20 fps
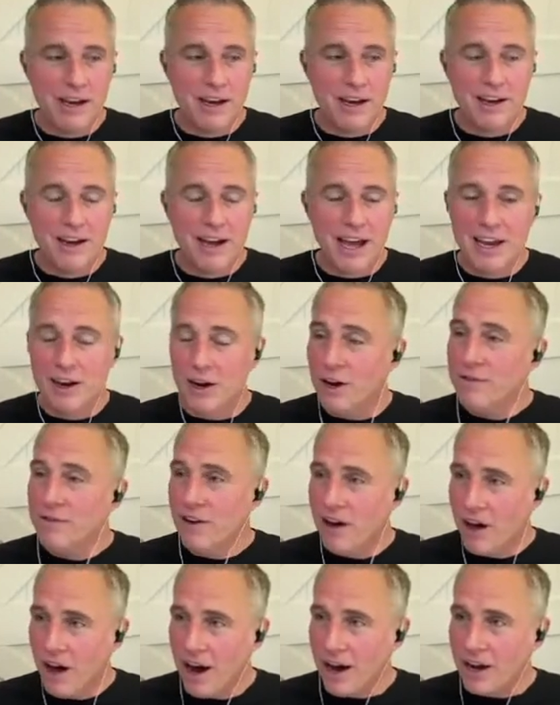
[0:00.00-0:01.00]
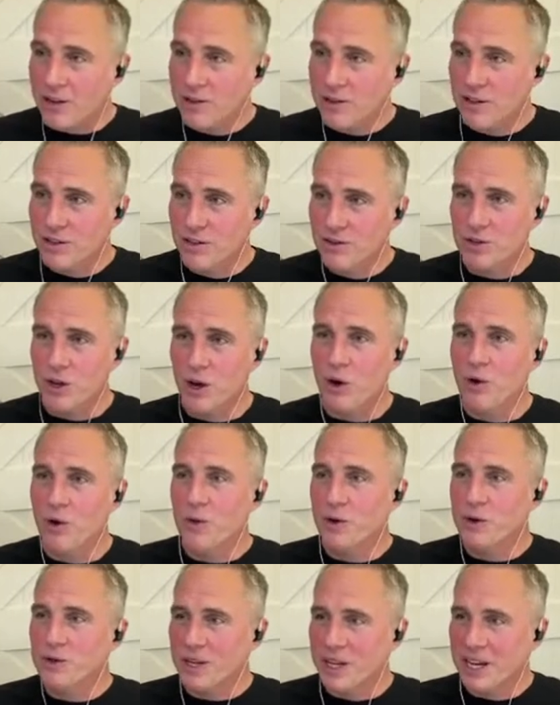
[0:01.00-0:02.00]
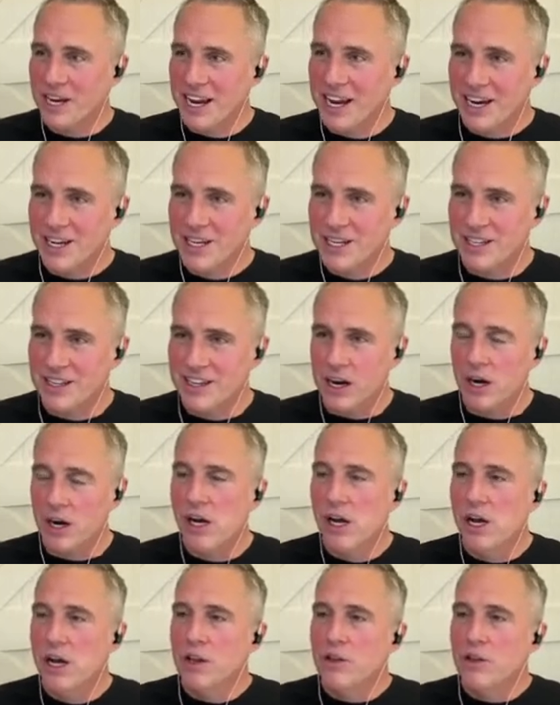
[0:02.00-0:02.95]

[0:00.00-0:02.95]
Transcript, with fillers: uh, Adolph Ochs. So there's a connection there.